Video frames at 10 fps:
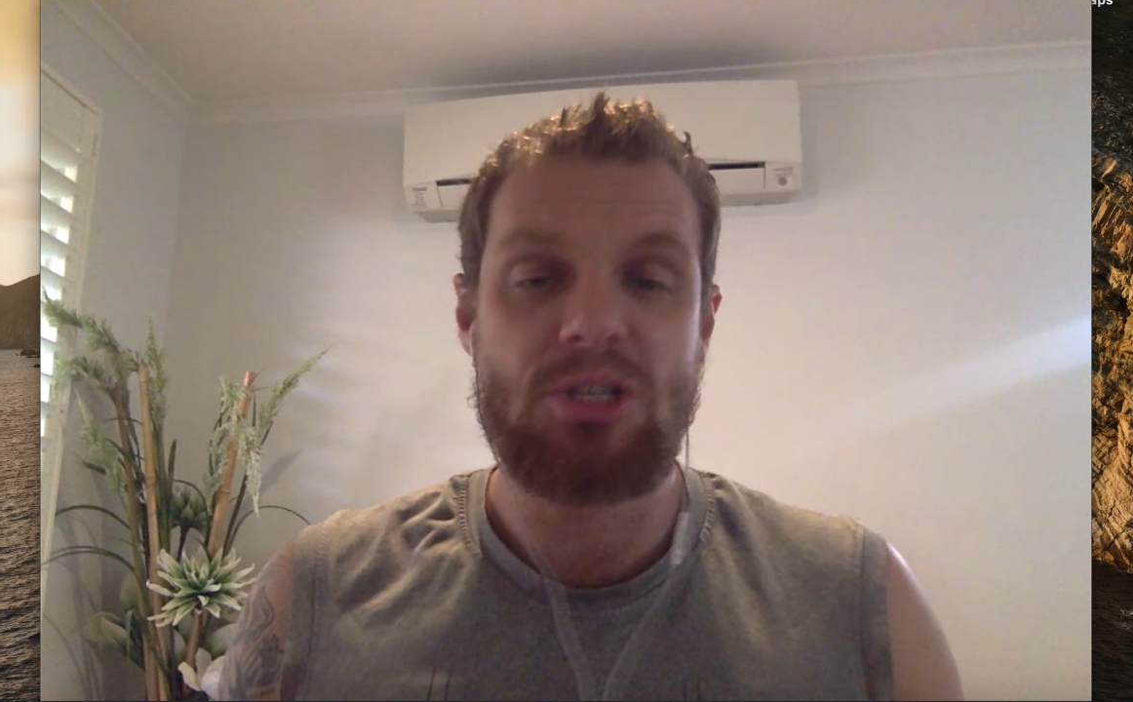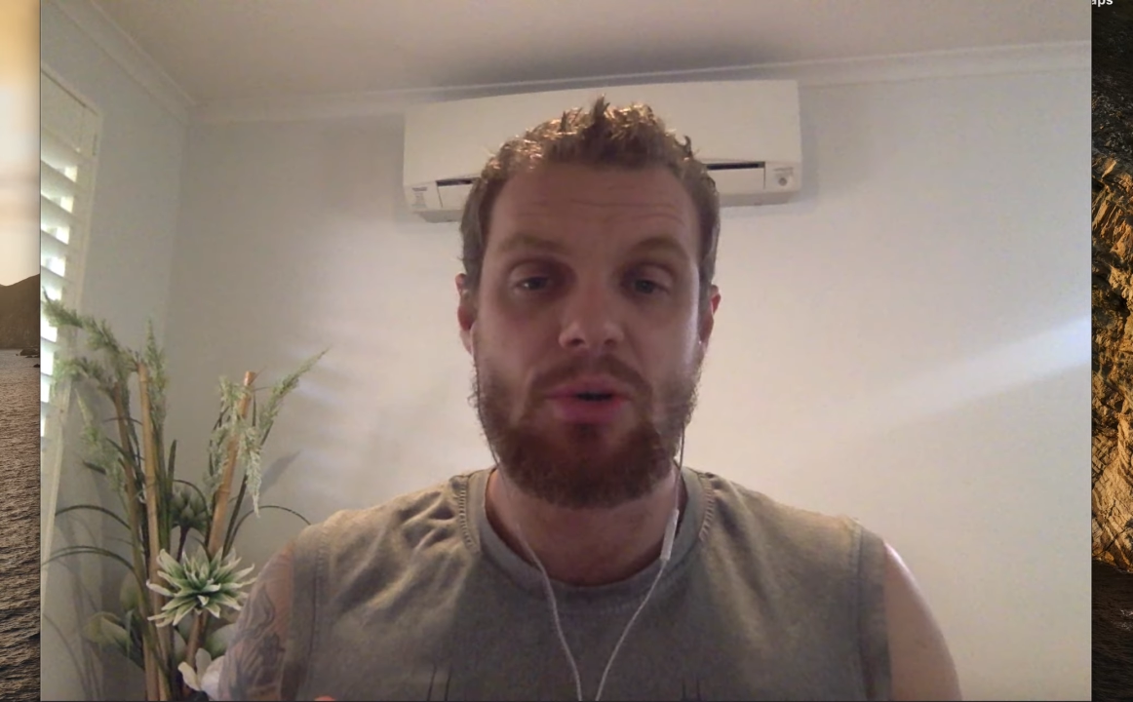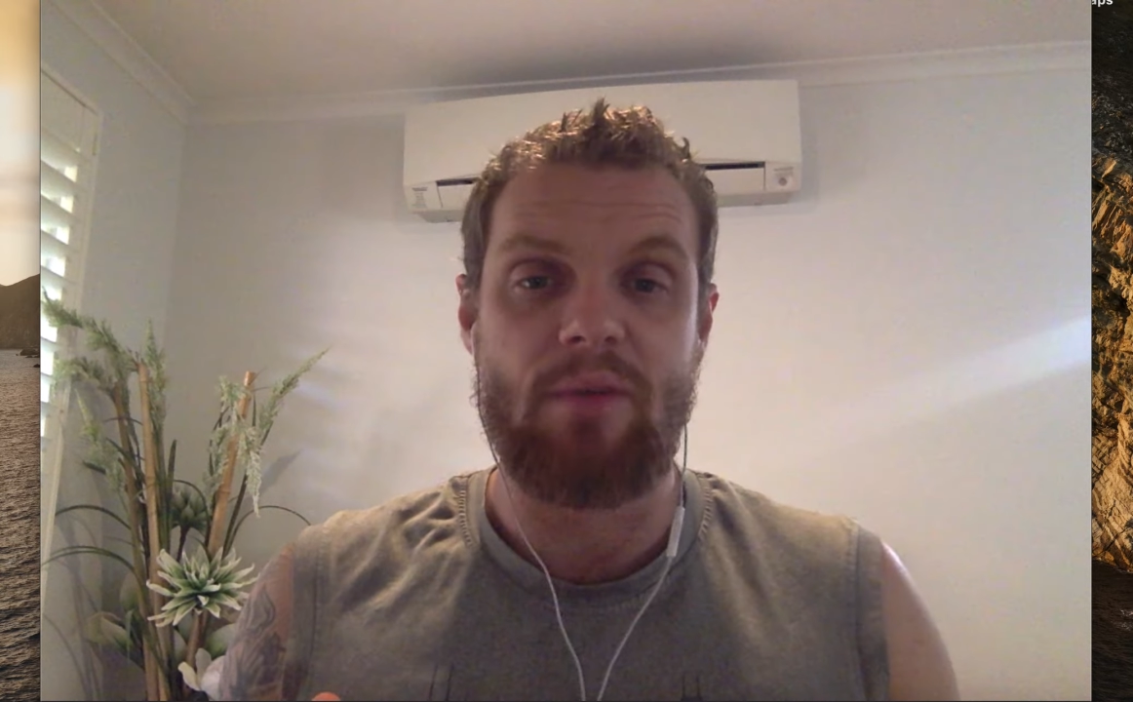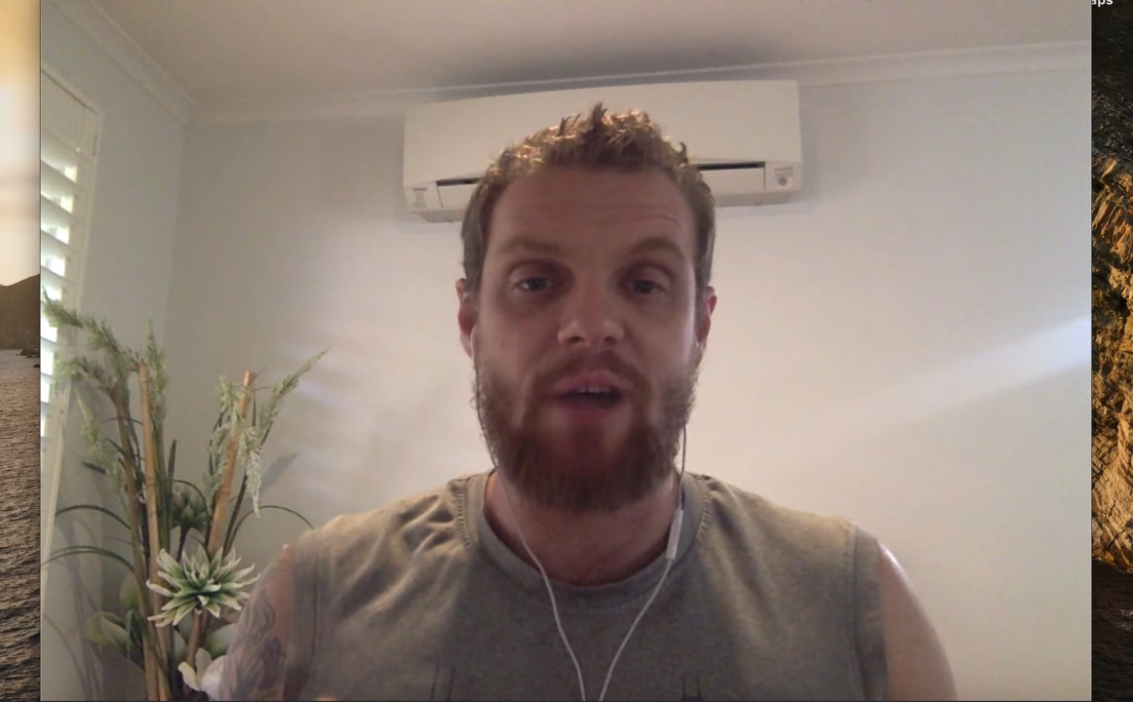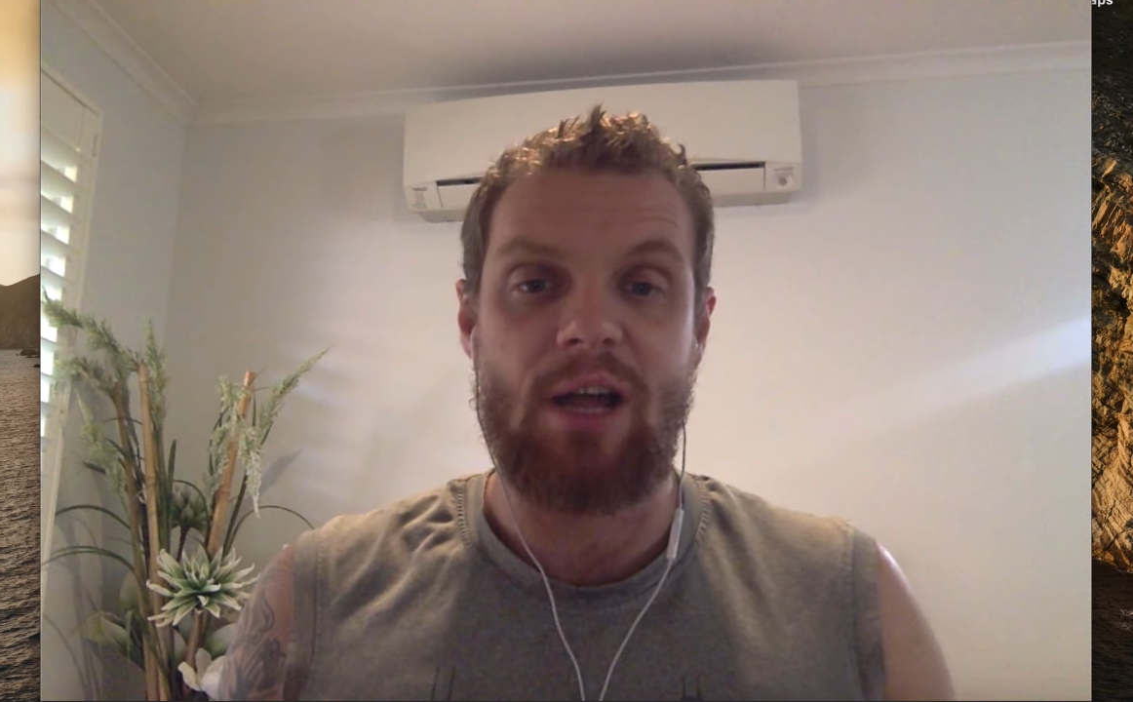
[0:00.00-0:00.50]

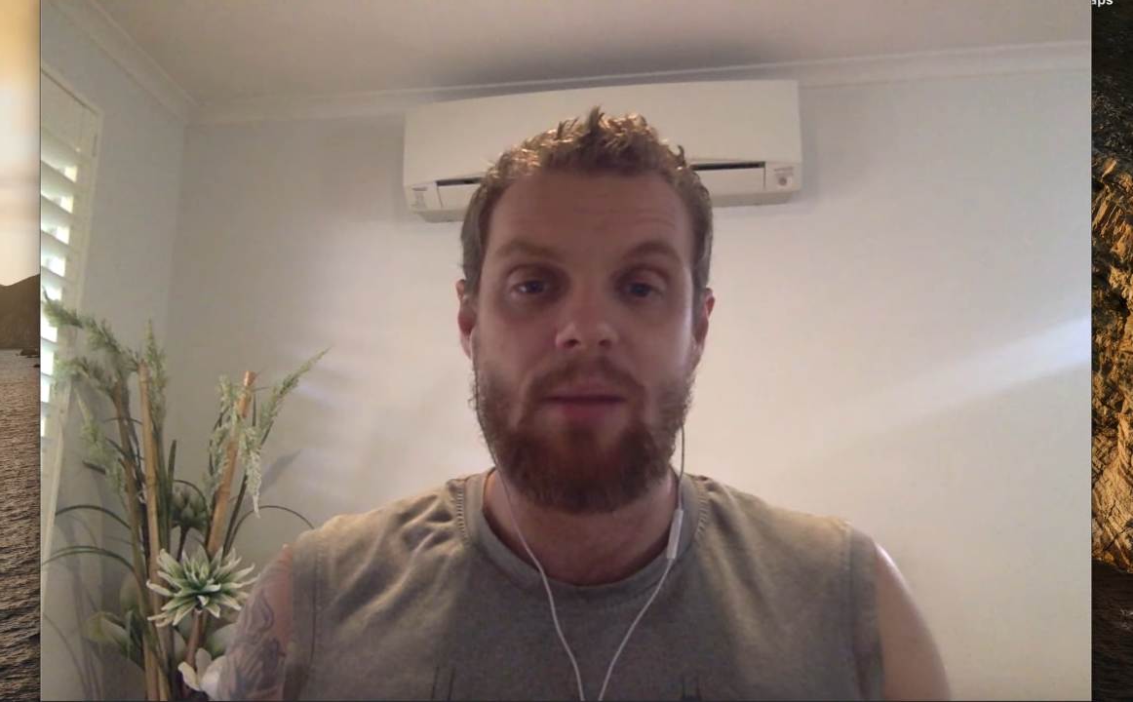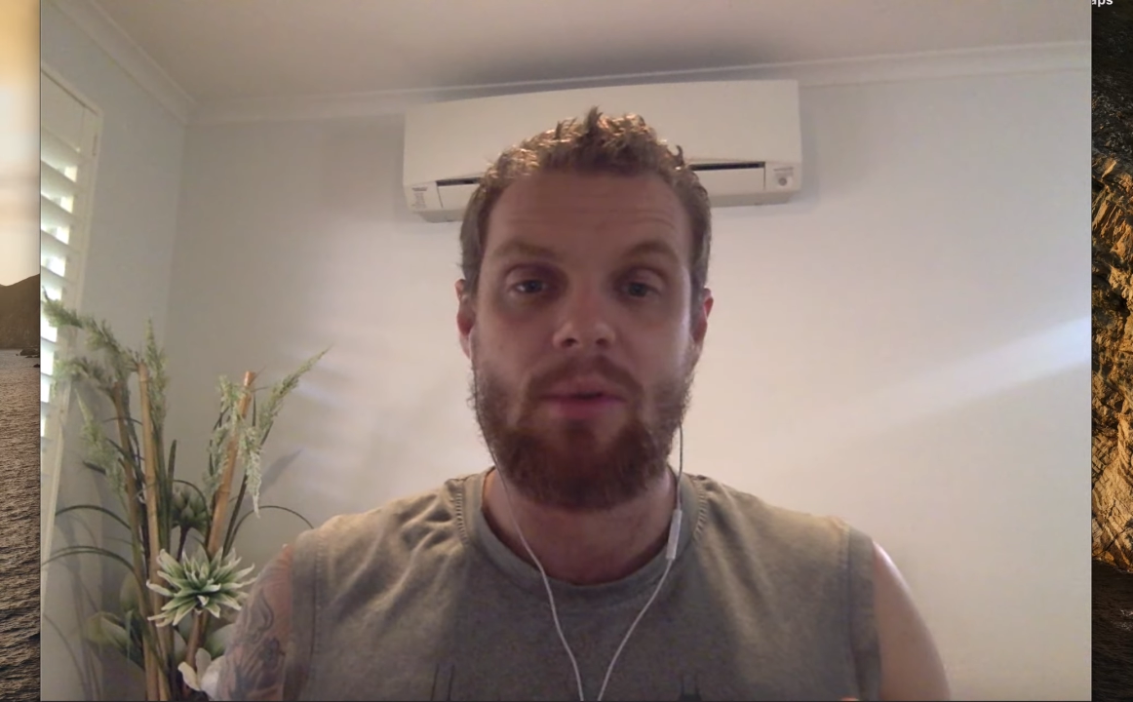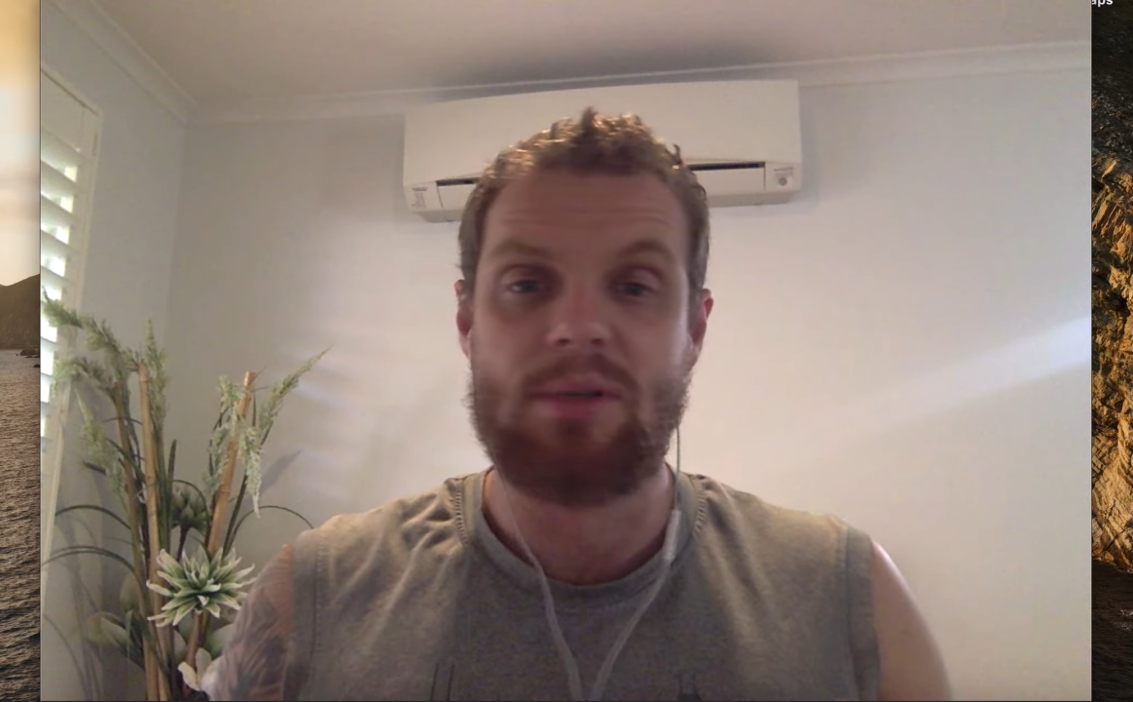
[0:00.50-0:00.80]
are available.